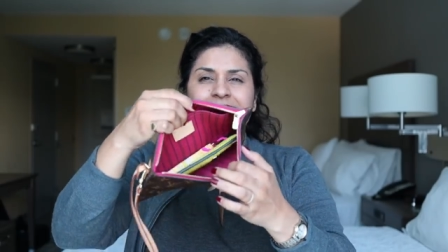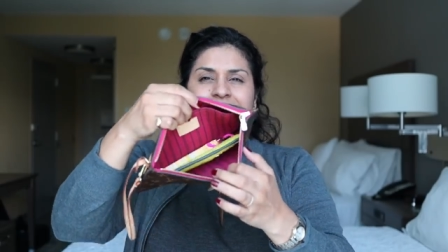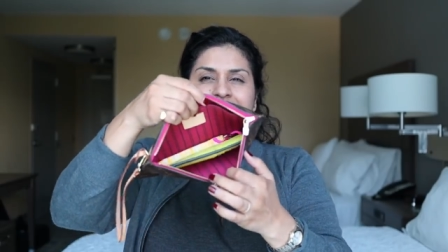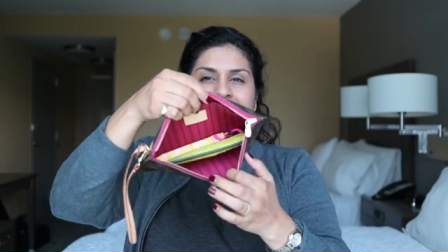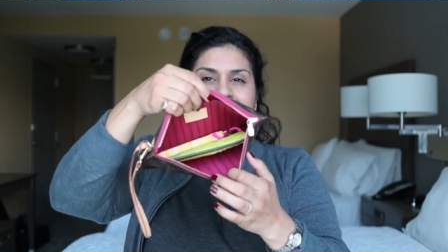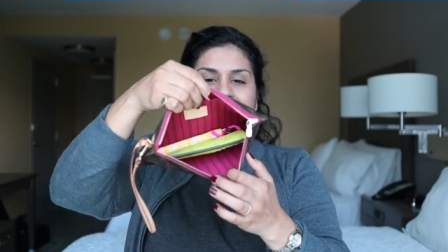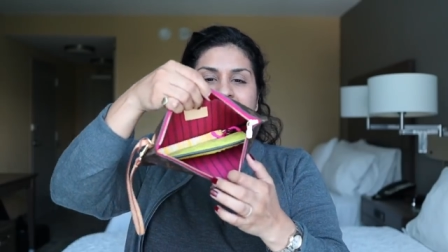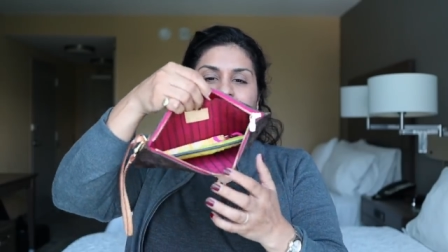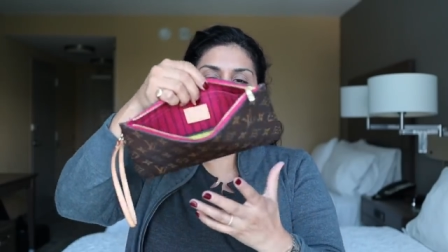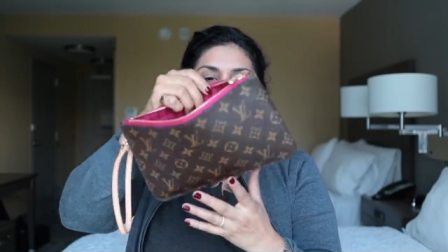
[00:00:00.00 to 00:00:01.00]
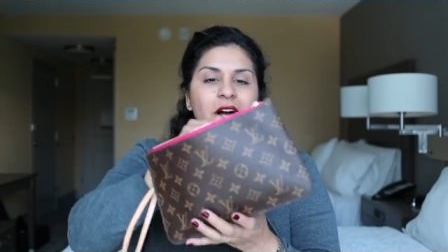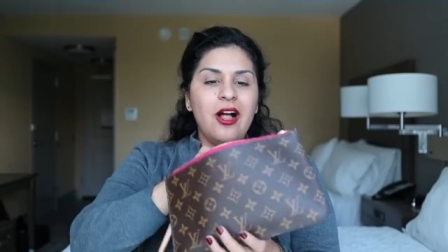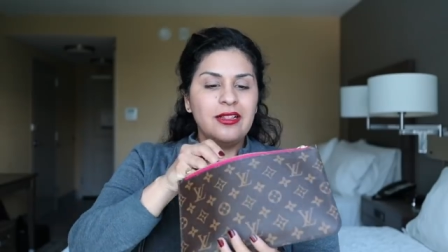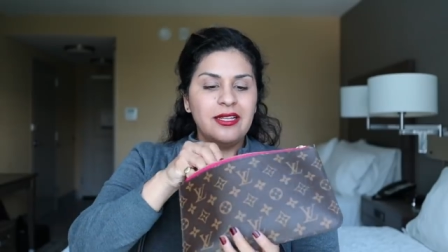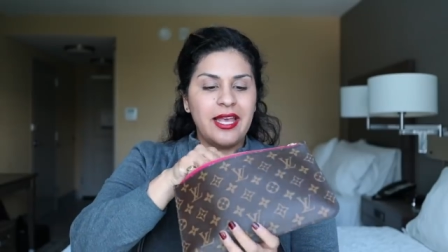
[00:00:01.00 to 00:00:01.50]
little like
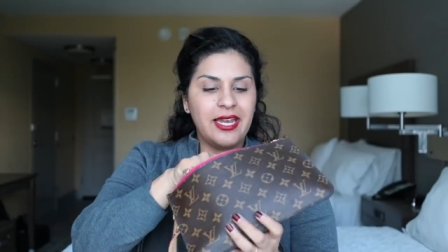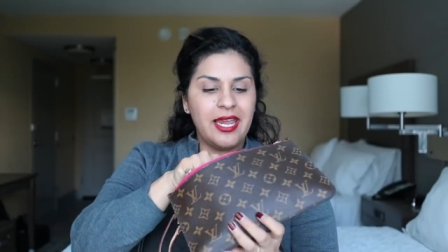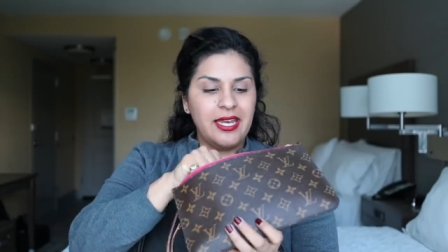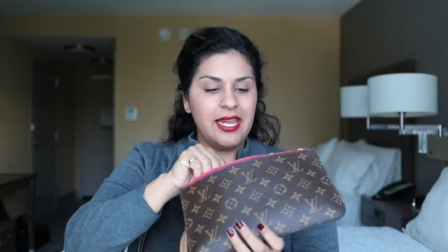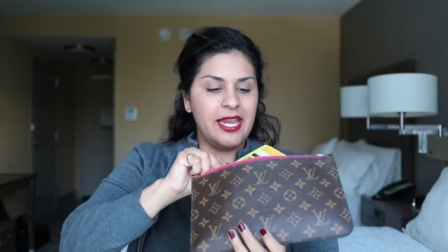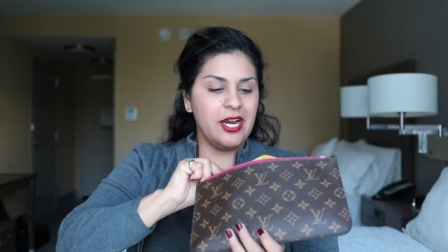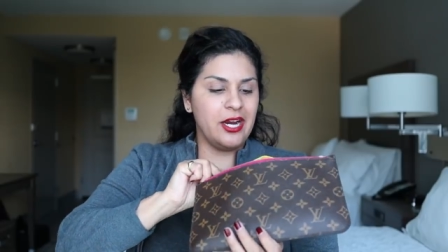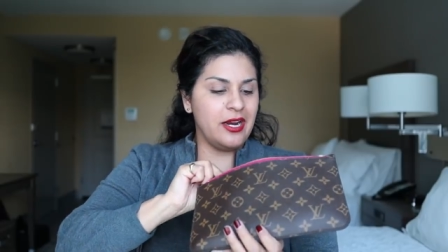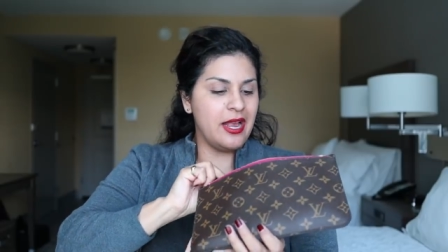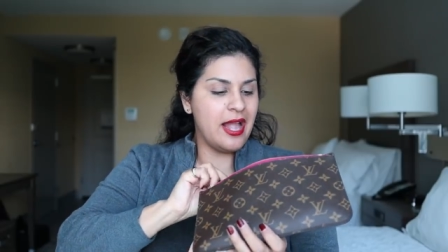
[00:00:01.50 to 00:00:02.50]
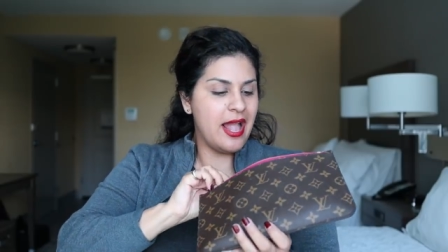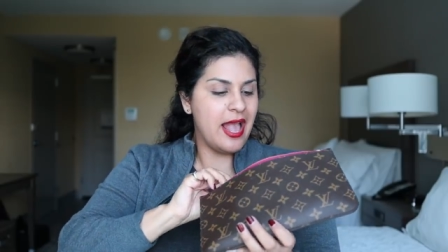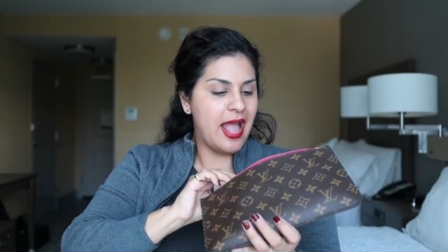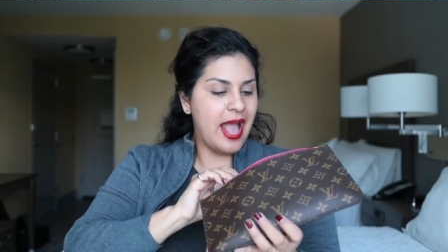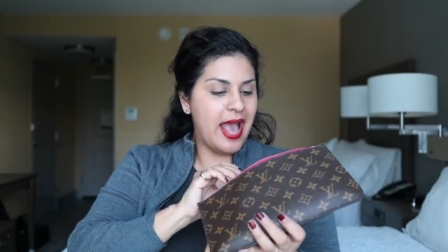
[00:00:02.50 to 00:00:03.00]
carry-all. And in here
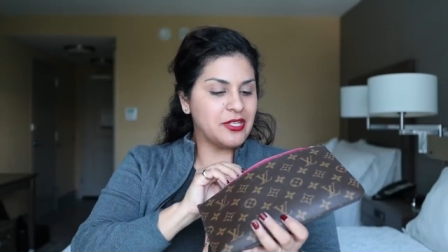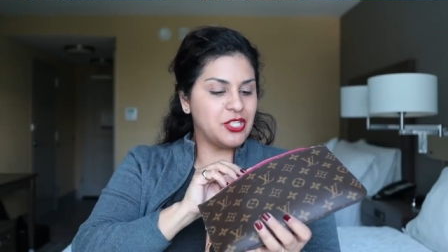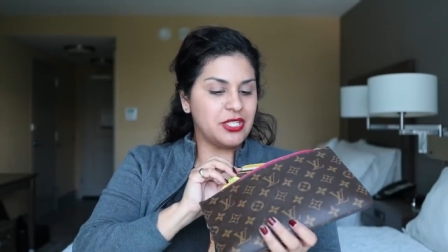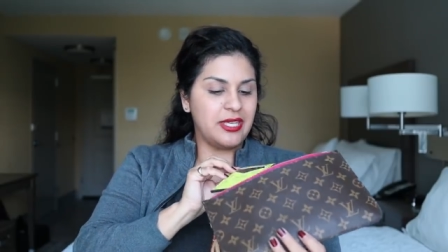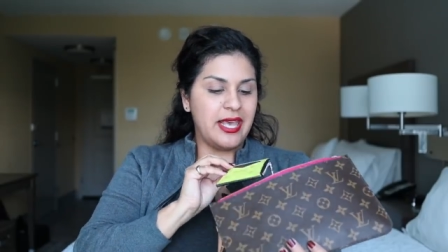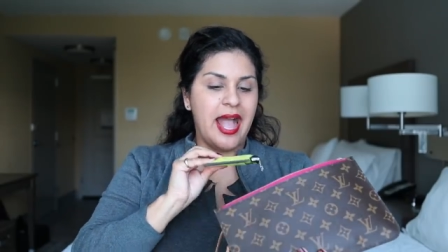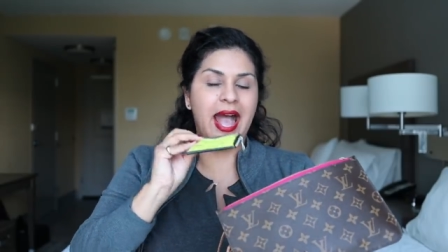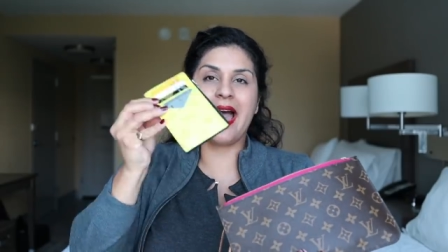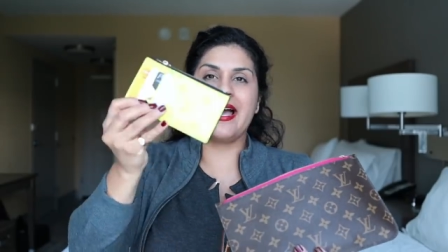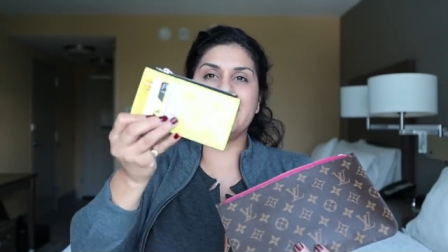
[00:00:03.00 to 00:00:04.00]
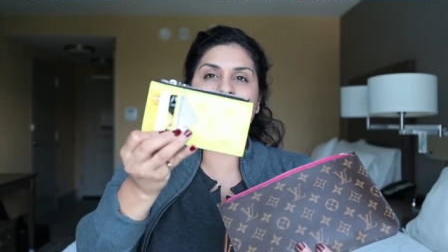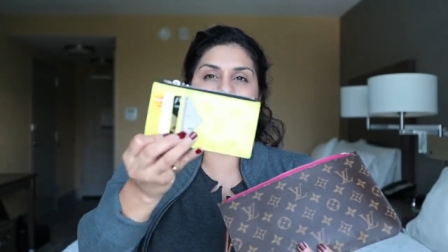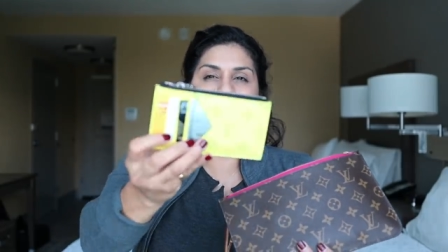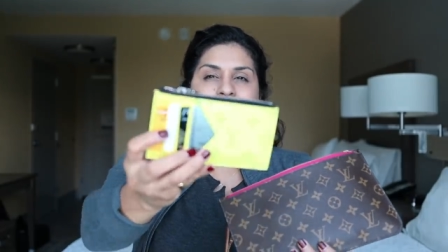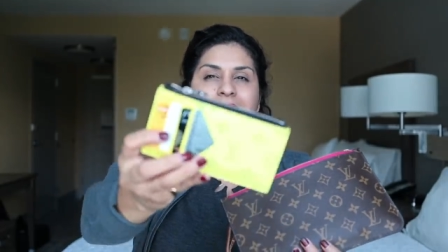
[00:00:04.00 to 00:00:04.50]
actually has
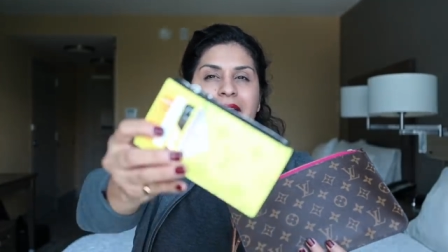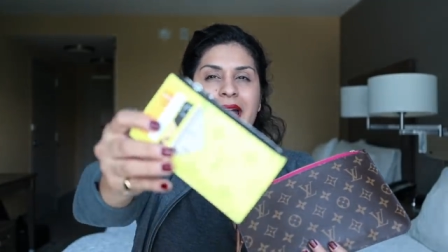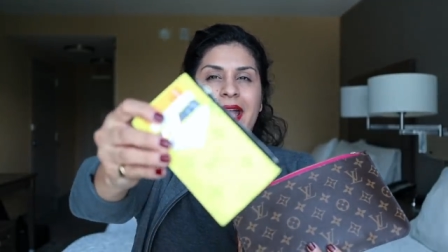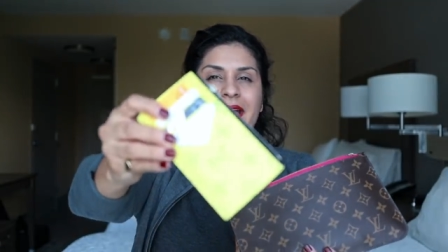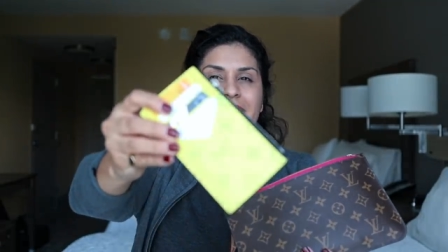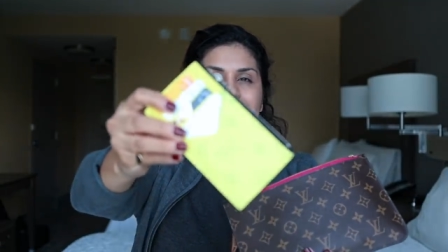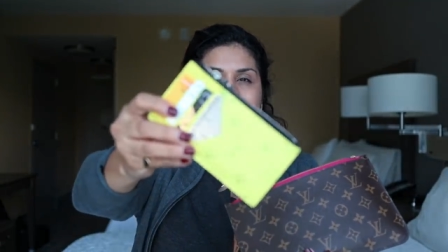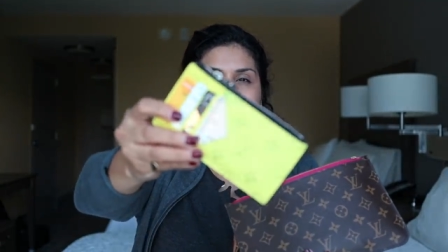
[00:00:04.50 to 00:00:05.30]
my,